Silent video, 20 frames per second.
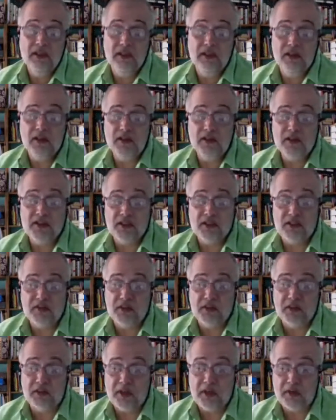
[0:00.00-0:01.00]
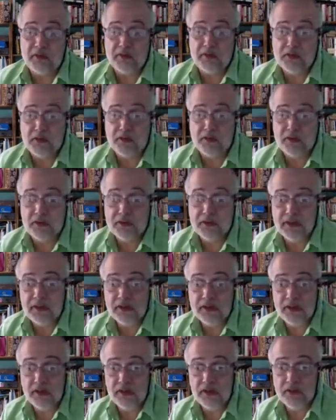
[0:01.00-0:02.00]
the only significant coverage of it is
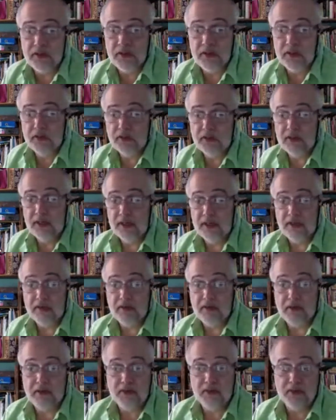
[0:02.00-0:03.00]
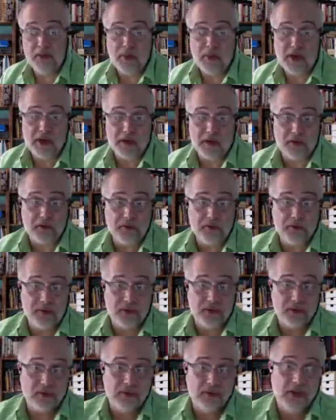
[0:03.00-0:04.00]
actually in the Telegraph and the Mail,
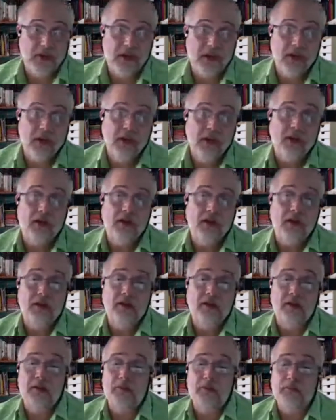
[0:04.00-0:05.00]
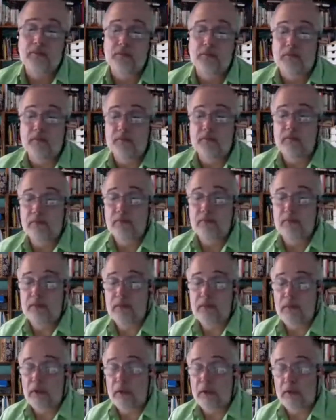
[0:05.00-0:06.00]
and
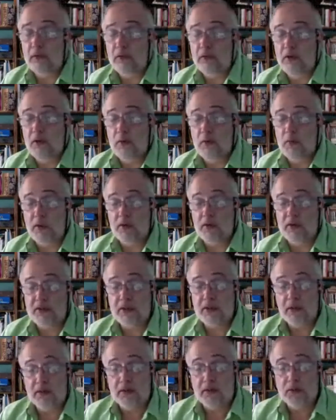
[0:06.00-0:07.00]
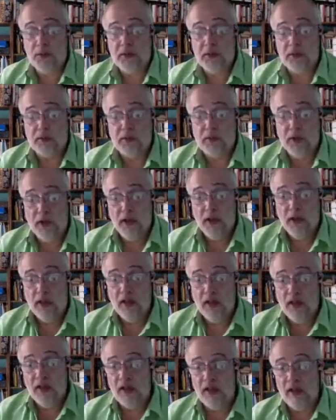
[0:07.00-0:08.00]
a little bit in the Sun as well.
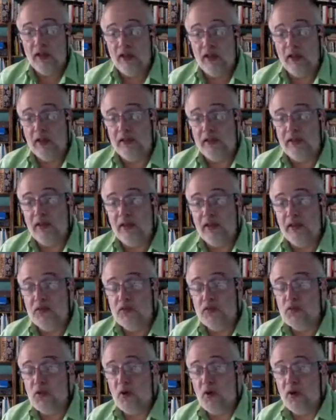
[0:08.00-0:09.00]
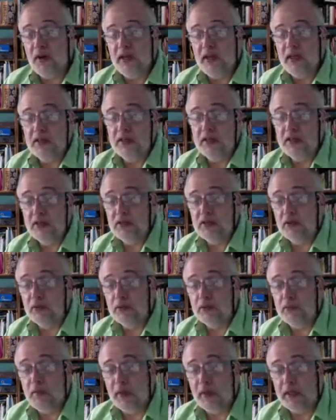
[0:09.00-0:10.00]
And they're trying to
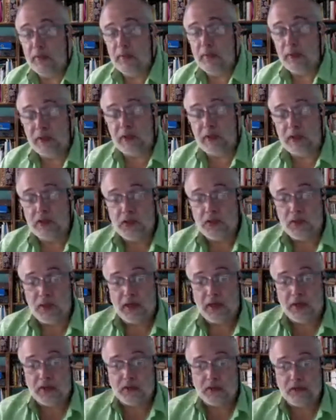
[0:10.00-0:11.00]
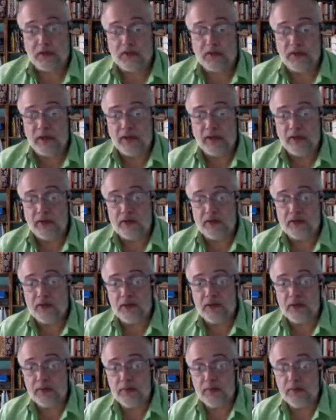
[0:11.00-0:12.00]
sort of make a big issue out of the fact that
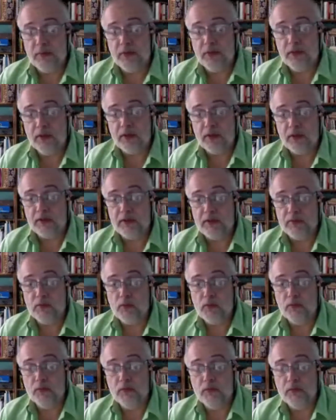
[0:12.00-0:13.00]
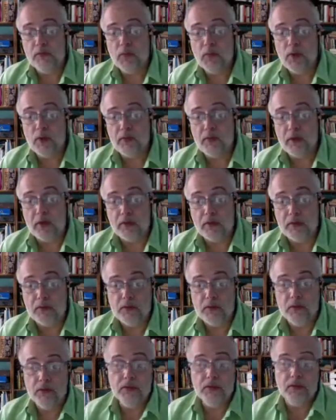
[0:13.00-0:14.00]
some
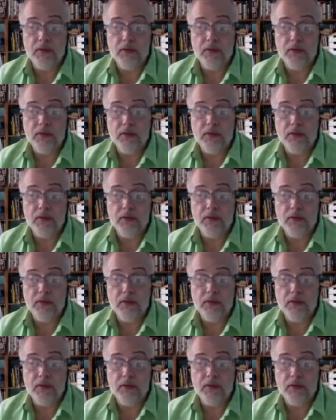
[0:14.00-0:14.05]
well-known